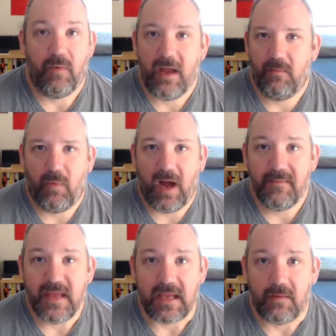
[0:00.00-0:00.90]
Why
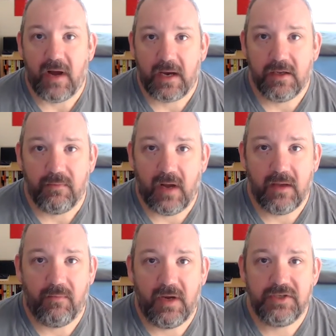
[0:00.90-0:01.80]
me? Why are you?
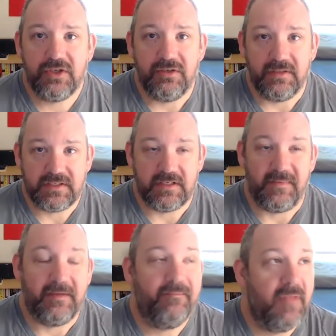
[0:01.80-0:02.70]
Why should you listen to
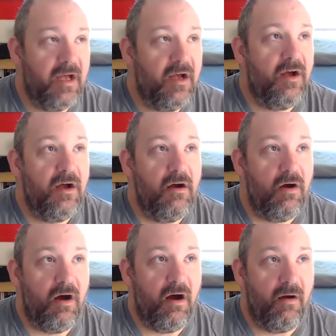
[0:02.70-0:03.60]
me?